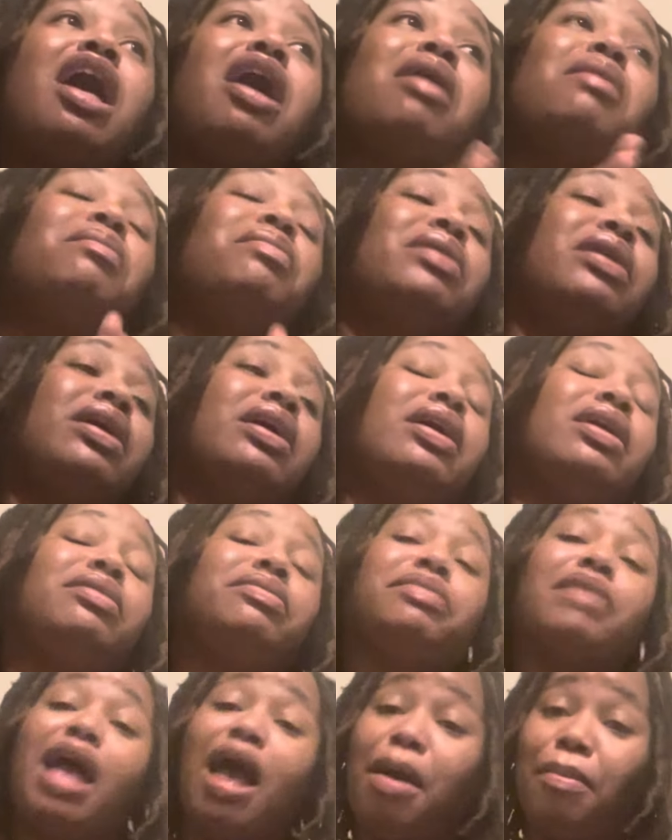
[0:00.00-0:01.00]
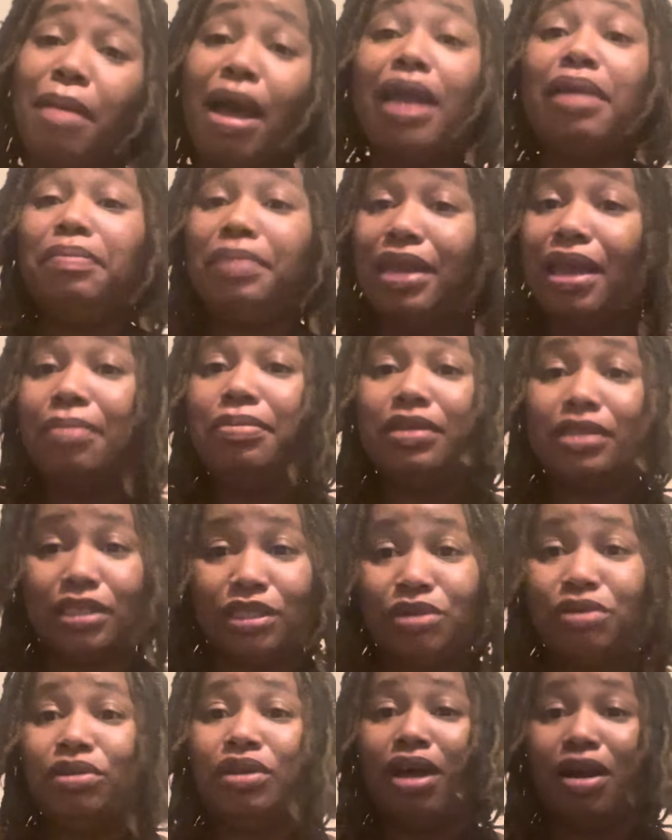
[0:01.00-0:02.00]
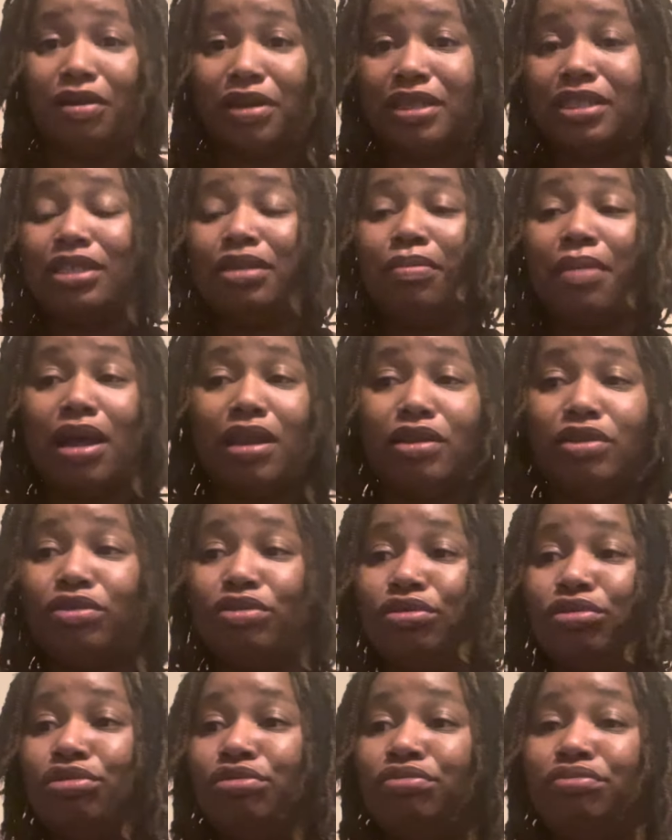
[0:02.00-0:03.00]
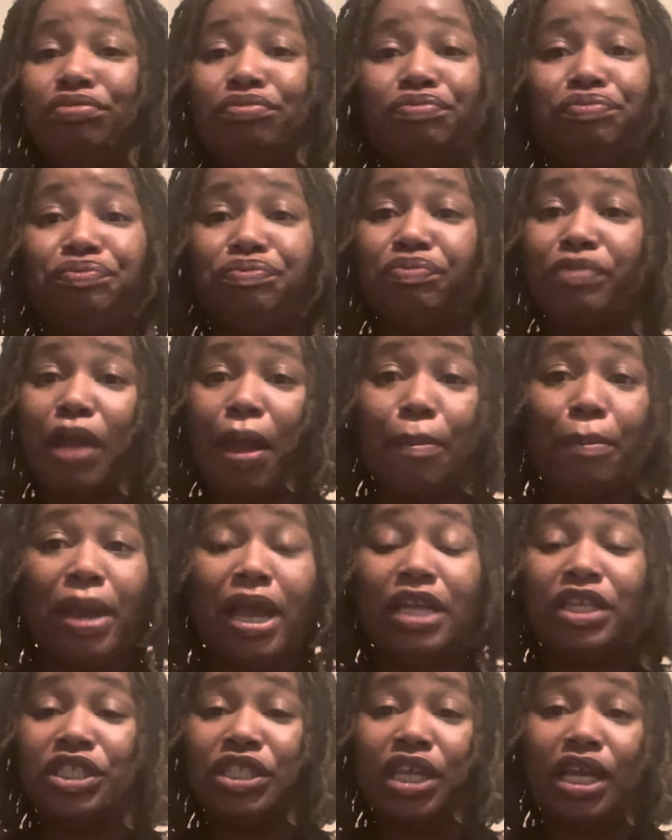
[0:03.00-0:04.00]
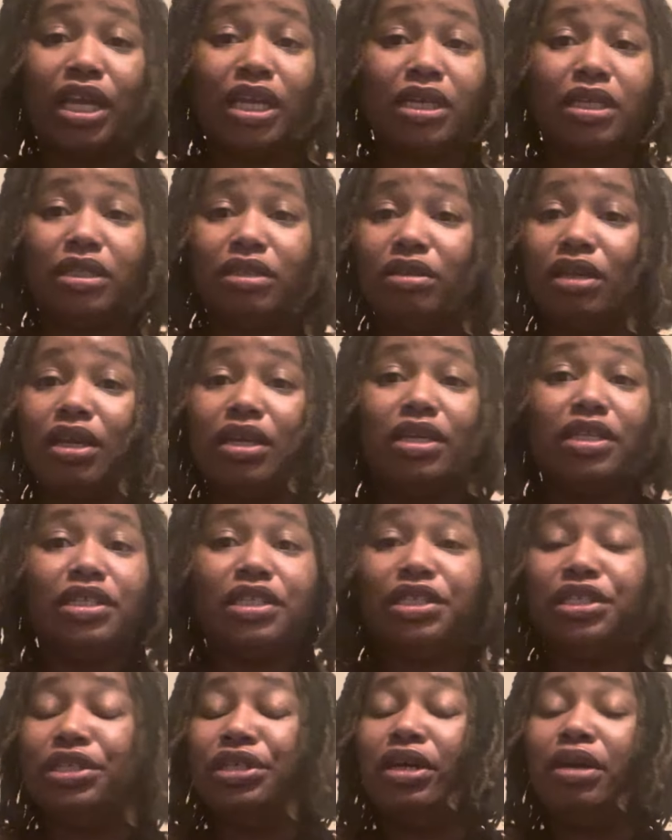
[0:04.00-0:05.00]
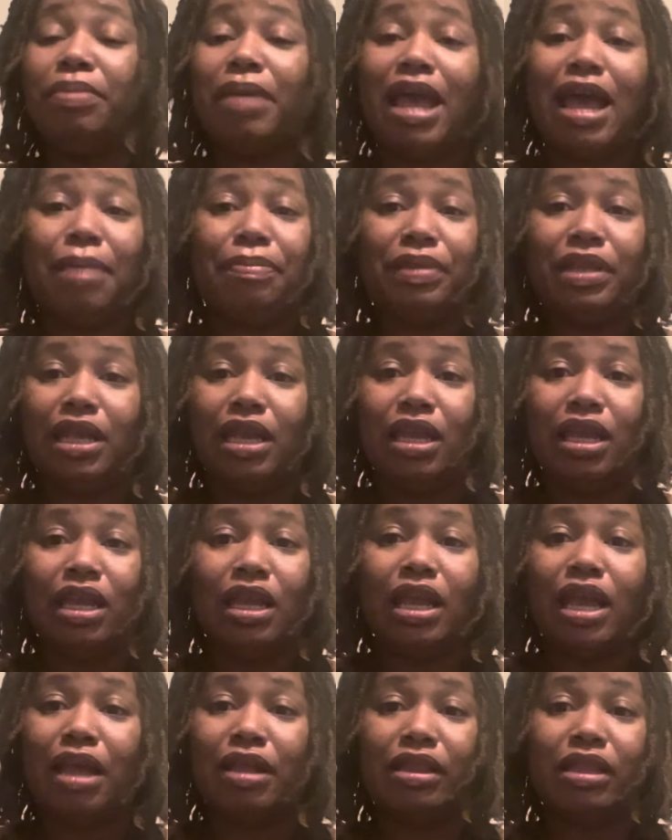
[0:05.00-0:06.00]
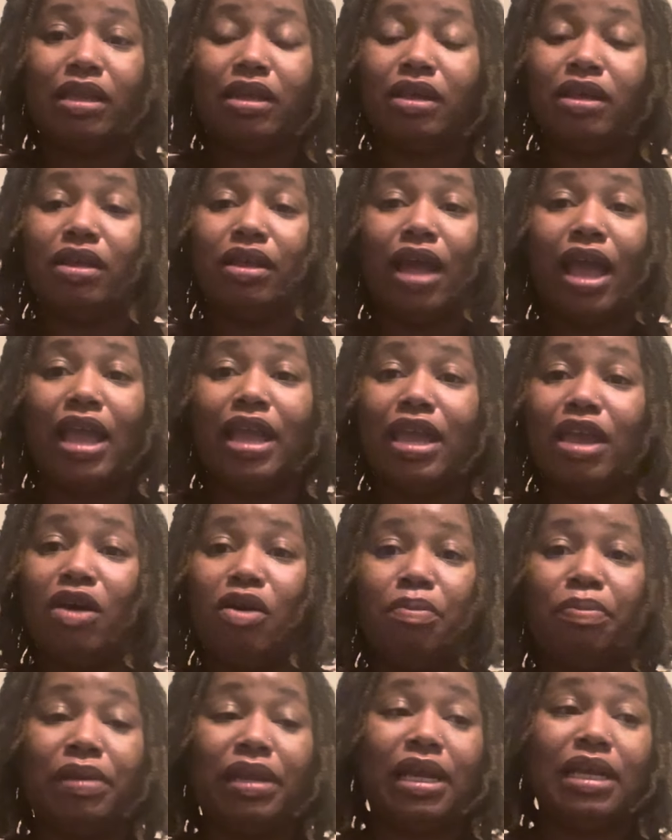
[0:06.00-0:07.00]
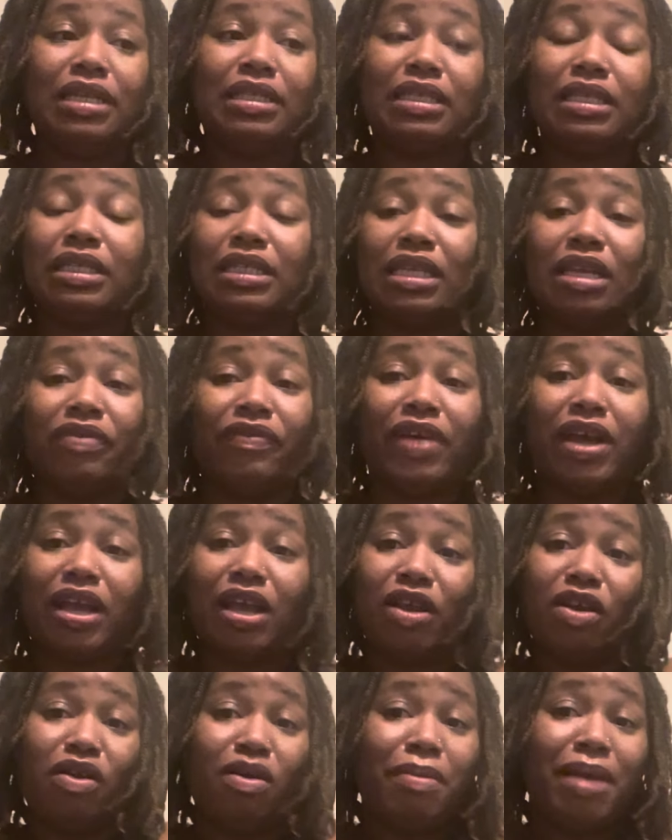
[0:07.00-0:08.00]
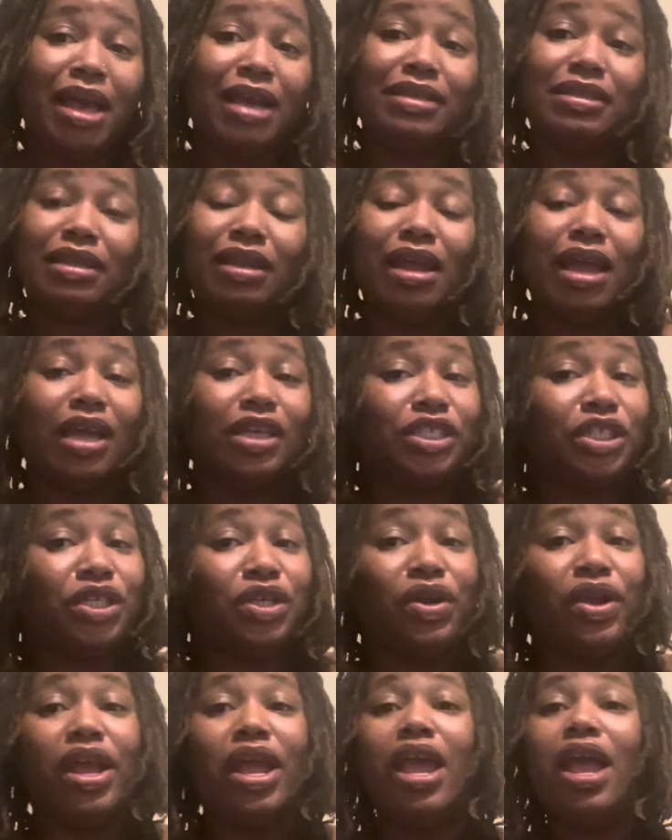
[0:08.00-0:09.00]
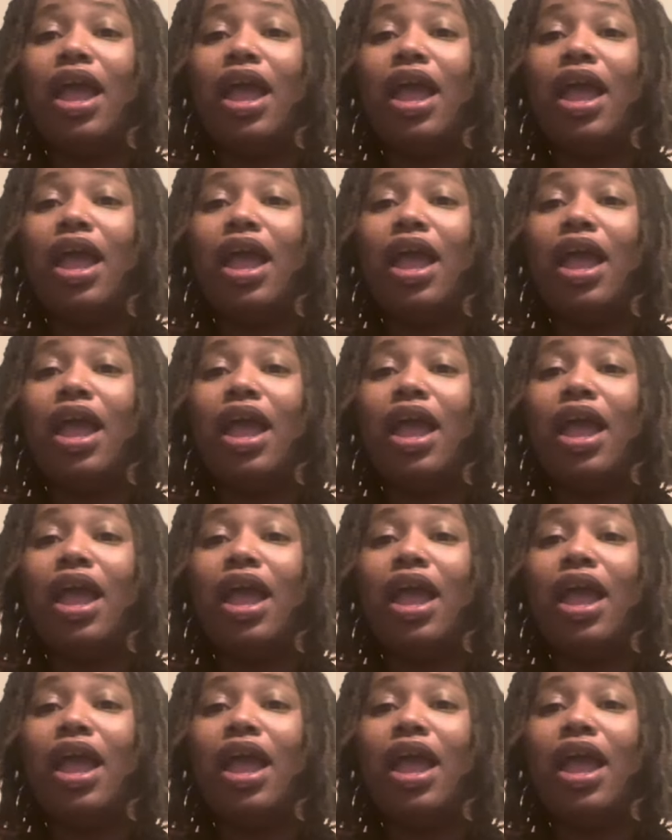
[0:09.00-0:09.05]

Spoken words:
But I might be able to still log into my little paycheck stub app thing at the AL place and see if I can go back to last year.